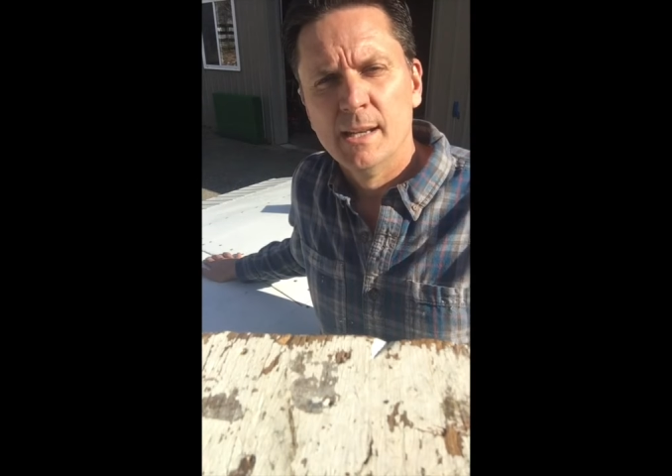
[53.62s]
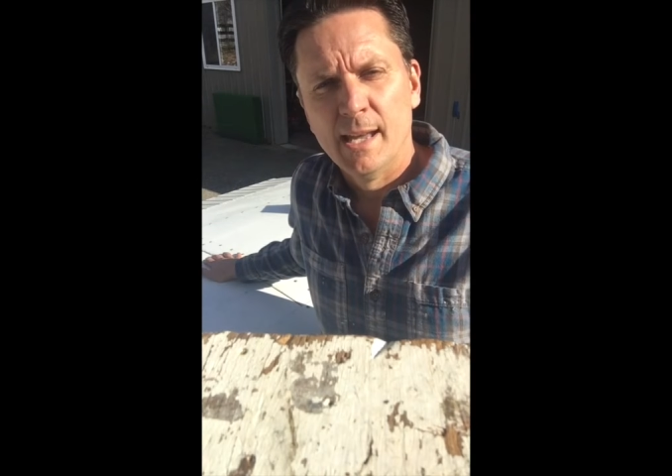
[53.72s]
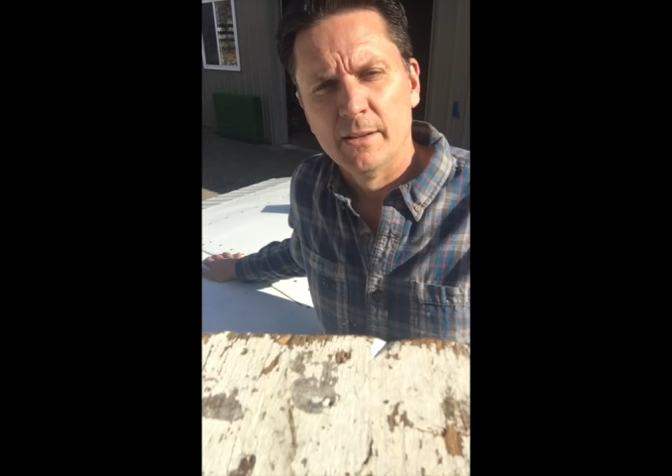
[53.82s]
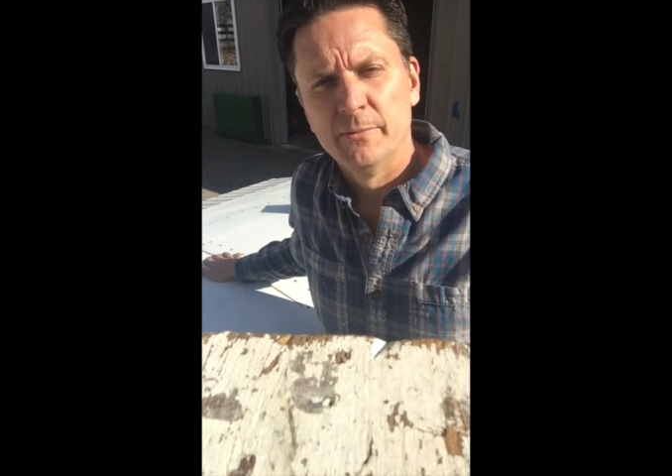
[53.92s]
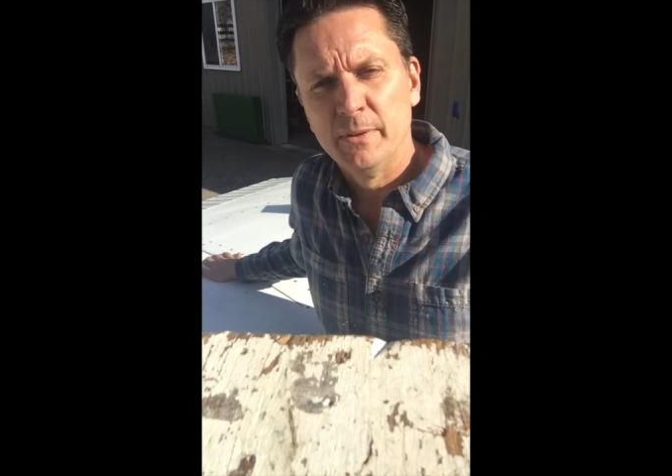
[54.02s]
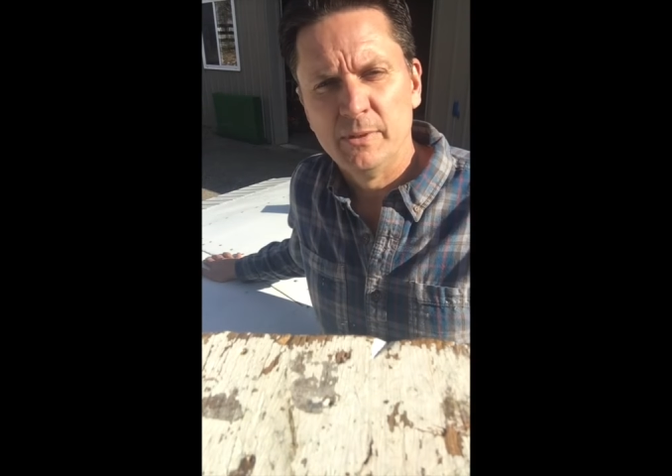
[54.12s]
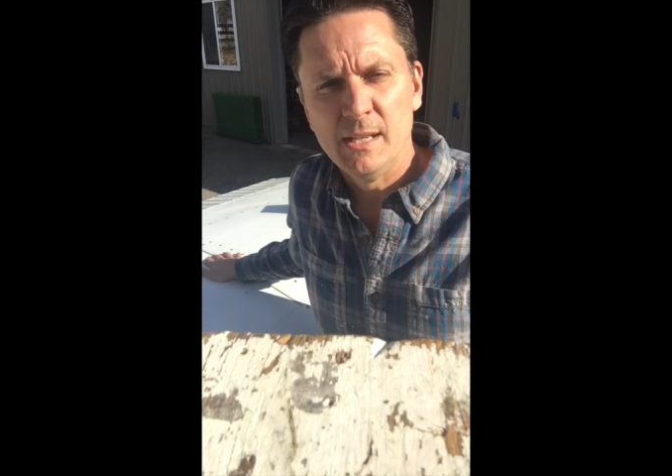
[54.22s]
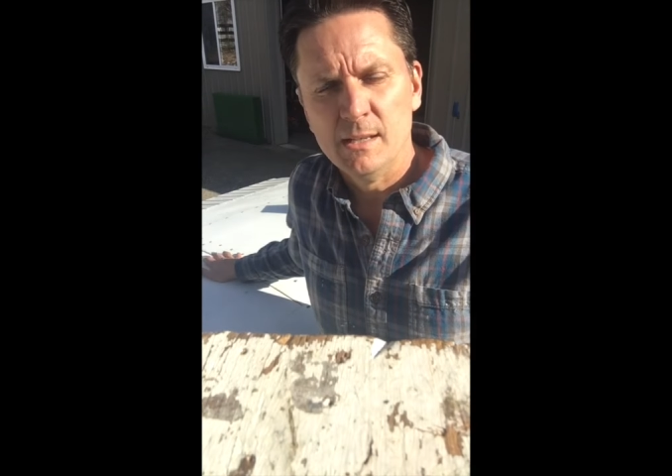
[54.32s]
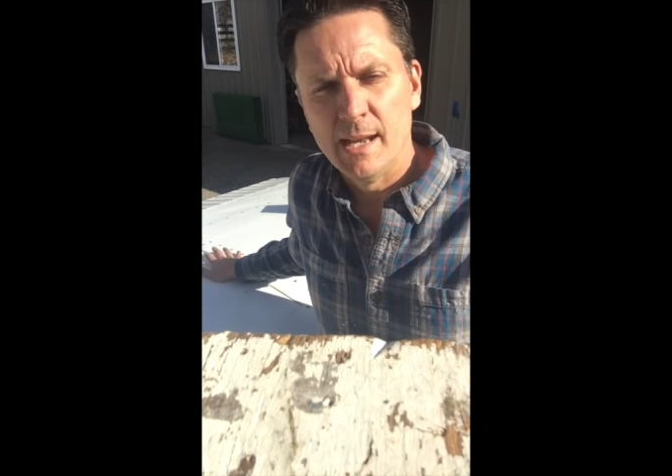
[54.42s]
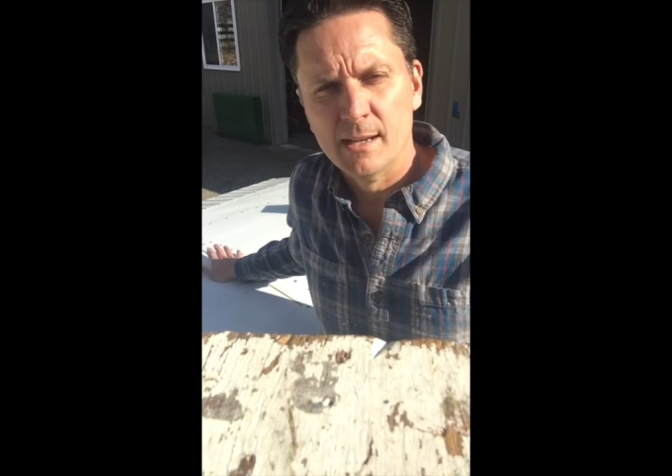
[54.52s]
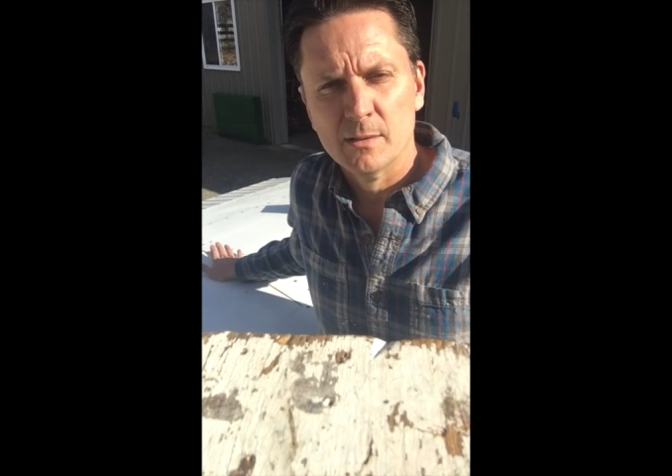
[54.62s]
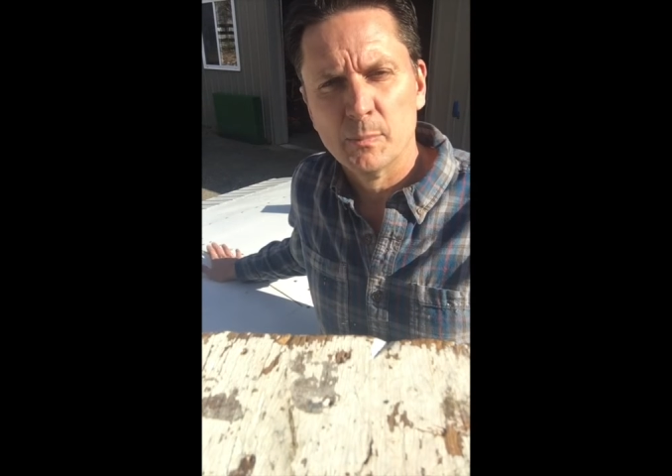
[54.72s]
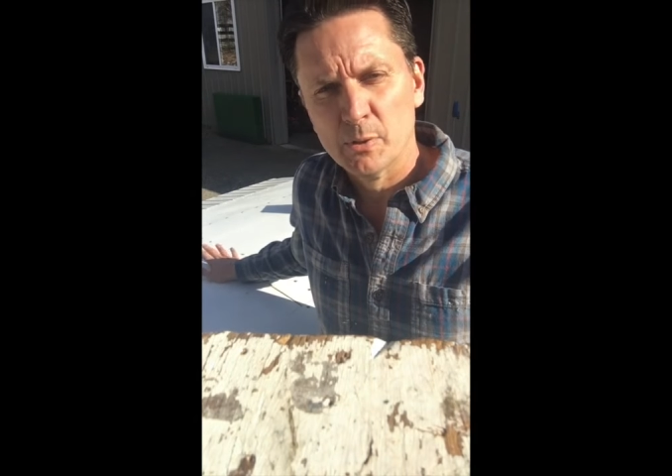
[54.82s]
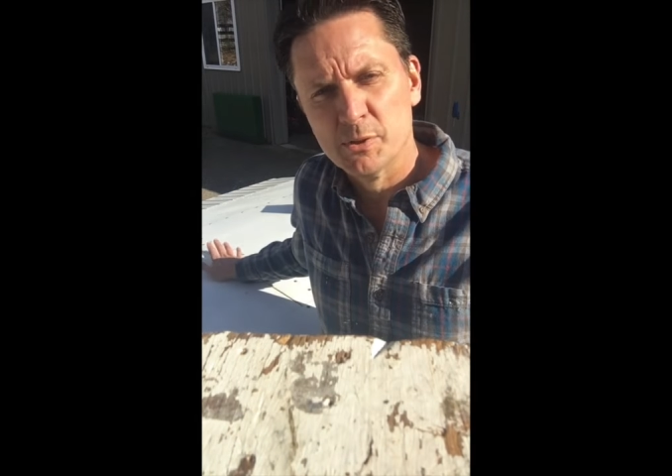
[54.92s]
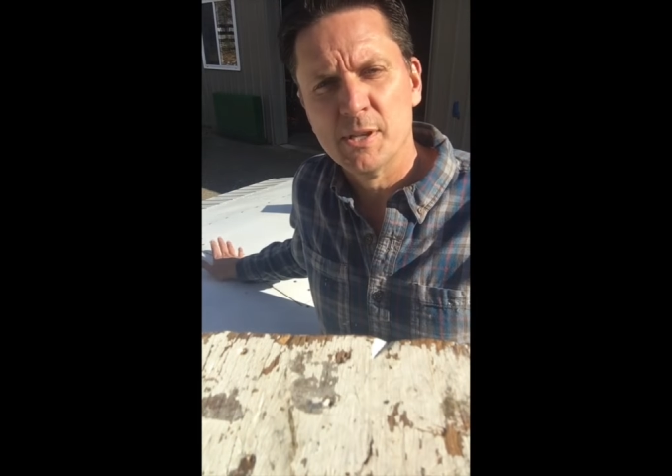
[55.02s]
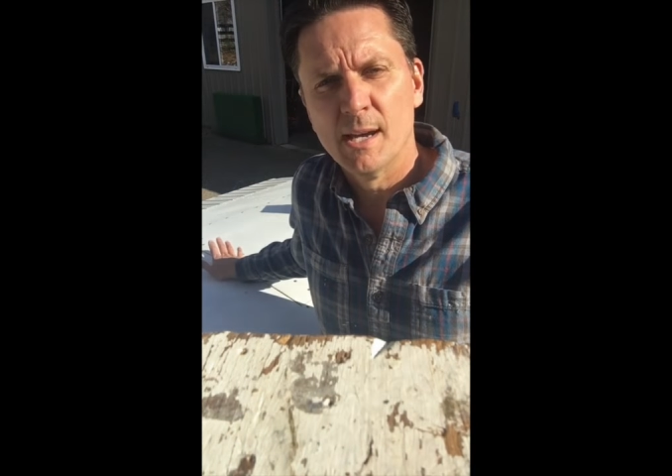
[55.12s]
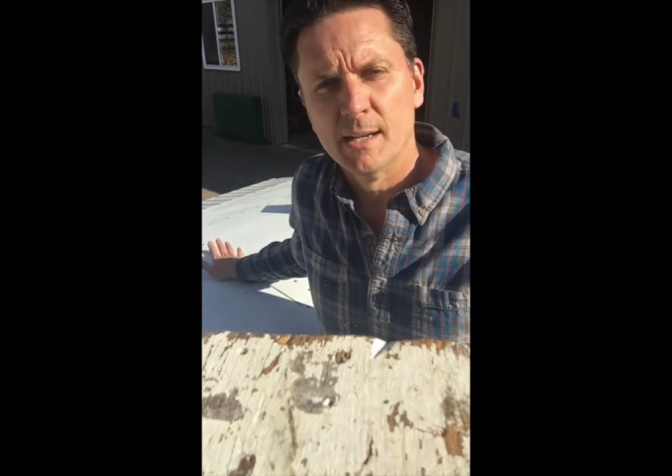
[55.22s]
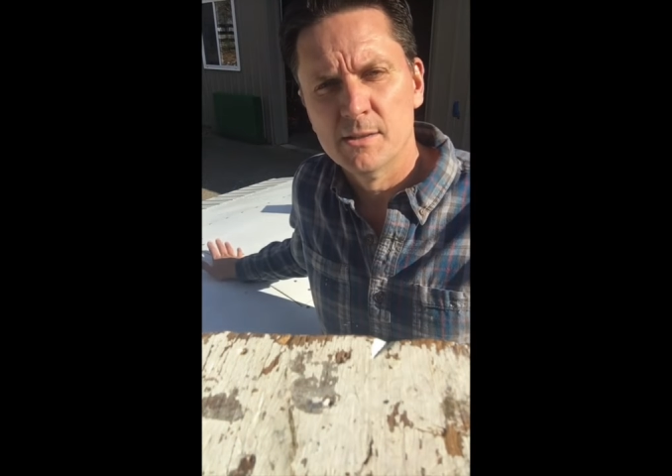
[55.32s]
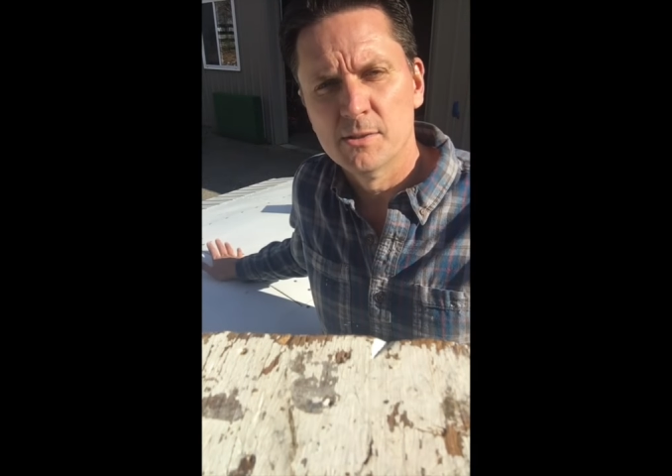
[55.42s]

and a 15-gallon per side.